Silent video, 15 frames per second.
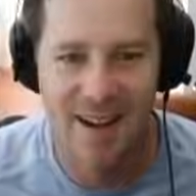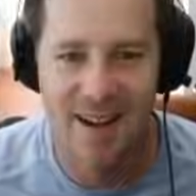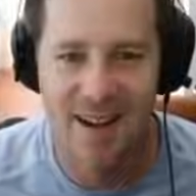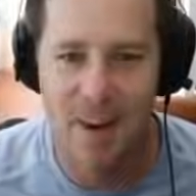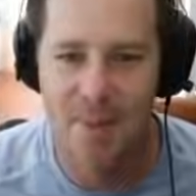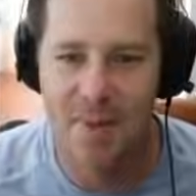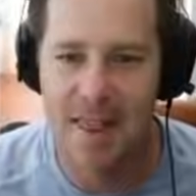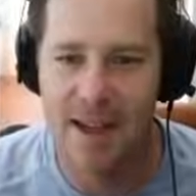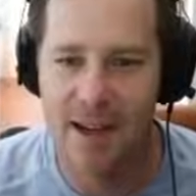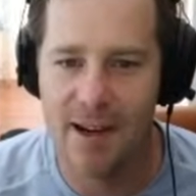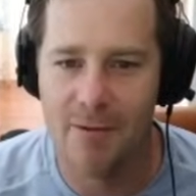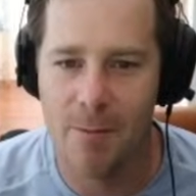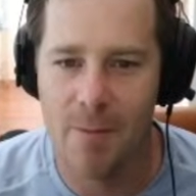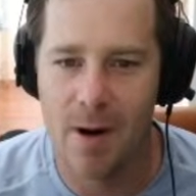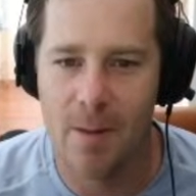I'm thinking
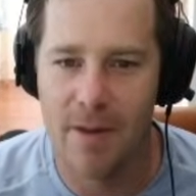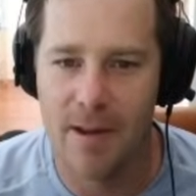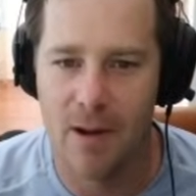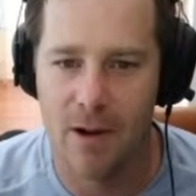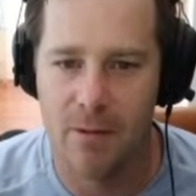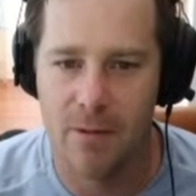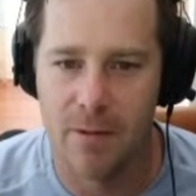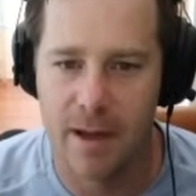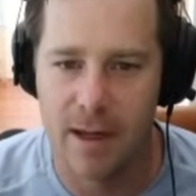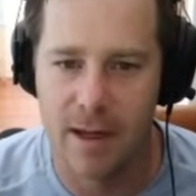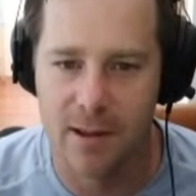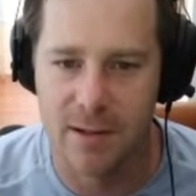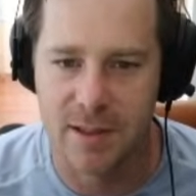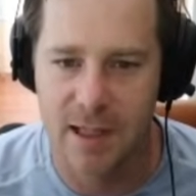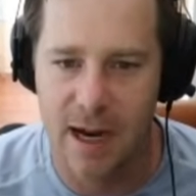we'll probably... Oh, we're getting a
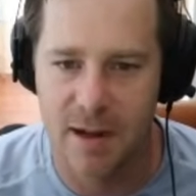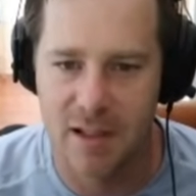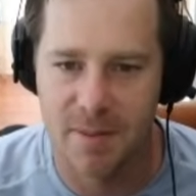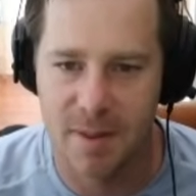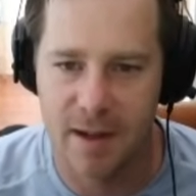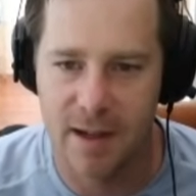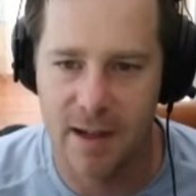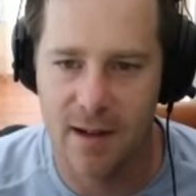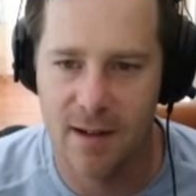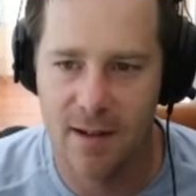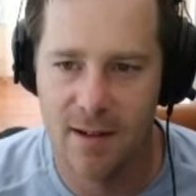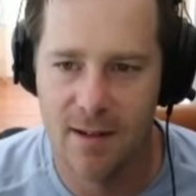little tire spin here.